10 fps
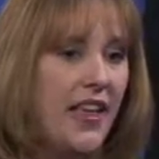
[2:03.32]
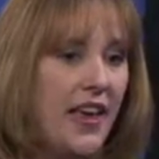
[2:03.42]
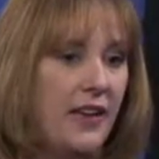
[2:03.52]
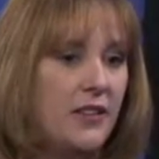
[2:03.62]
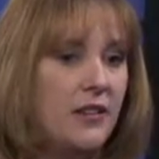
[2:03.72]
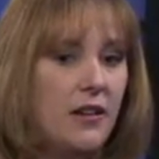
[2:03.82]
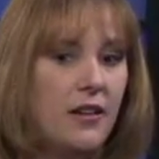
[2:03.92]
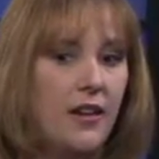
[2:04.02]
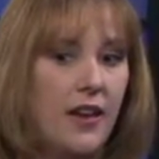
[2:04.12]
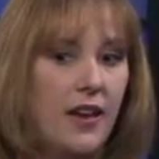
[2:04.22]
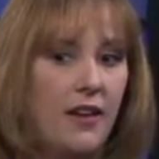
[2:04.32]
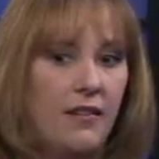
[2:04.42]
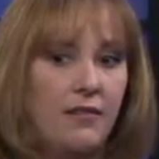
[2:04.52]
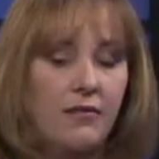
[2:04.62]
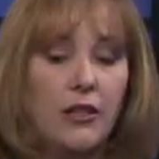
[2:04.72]
they started
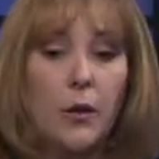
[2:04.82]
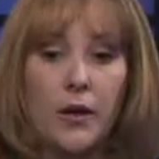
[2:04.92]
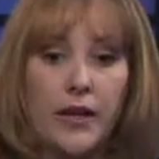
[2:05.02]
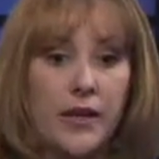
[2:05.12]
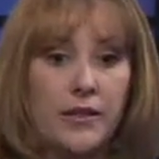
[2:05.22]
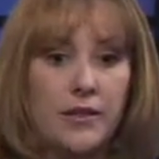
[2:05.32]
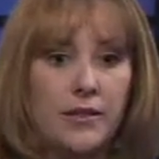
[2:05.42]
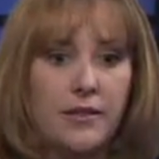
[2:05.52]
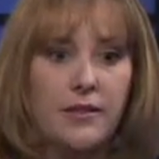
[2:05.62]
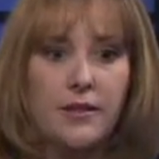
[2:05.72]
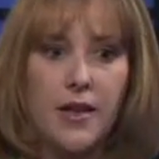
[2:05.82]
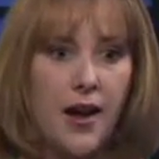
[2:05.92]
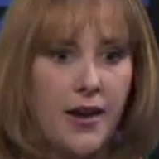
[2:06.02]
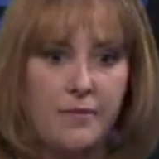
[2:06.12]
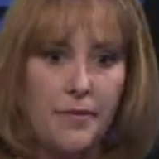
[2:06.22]
in Lower East
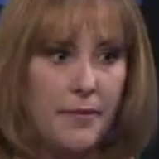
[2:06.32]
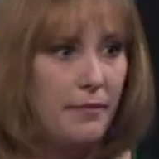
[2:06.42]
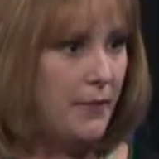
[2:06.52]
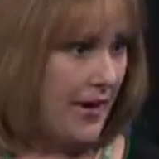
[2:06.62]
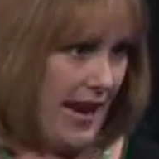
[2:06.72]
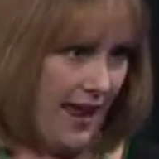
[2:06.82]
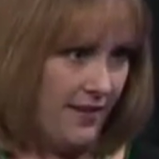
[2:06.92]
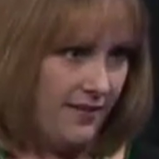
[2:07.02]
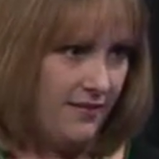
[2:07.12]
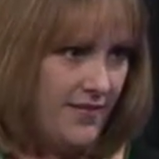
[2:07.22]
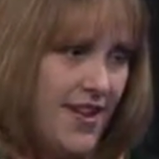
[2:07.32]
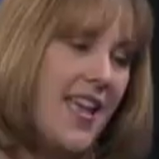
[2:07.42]
Side Manhattan